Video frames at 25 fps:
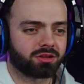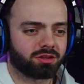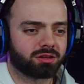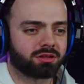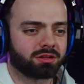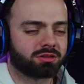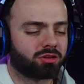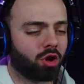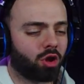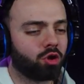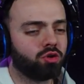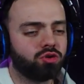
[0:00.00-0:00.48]

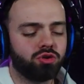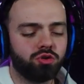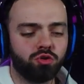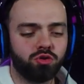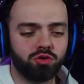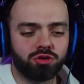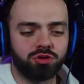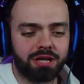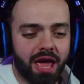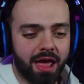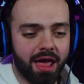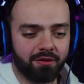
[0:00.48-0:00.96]
Don't that you
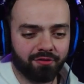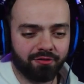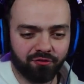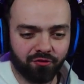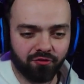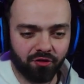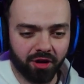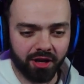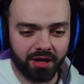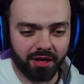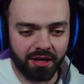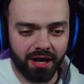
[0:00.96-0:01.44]
dare
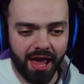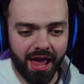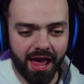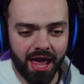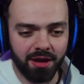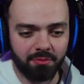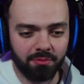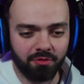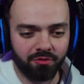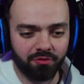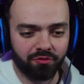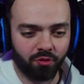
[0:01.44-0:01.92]
freaking
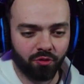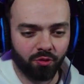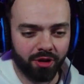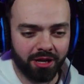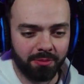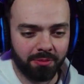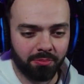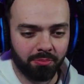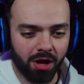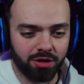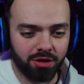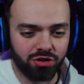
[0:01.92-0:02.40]
end before he
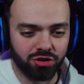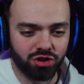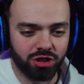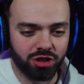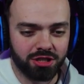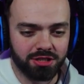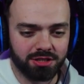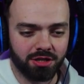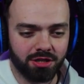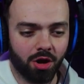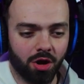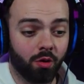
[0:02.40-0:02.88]

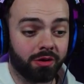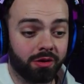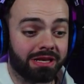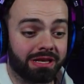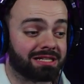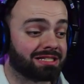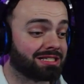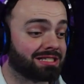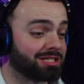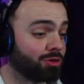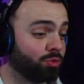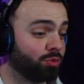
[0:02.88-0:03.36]
punches. Hope. Oh, there's
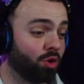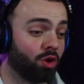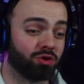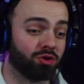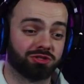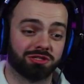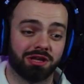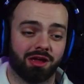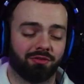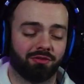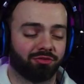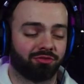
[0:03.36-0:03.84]
still
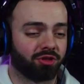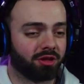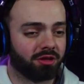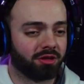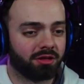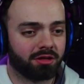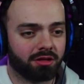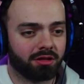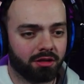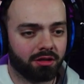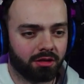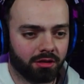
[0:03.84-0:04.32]
loads left. And
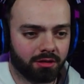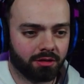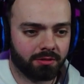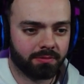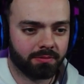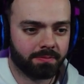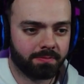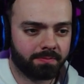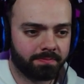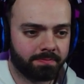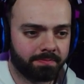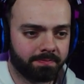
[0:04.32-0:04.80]
now it
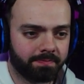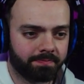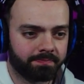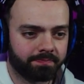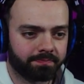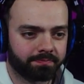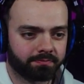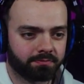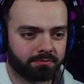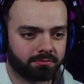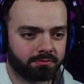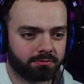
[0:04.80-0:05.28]
is your
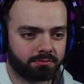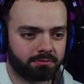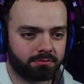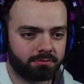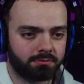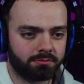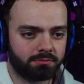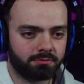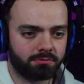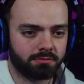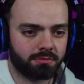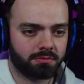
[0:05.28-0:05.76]
turn.
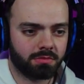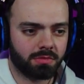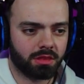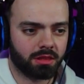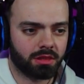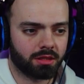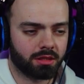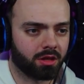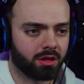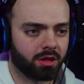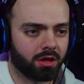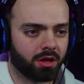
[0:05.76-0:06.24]

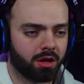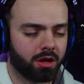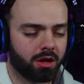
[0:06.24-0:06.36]
Oh.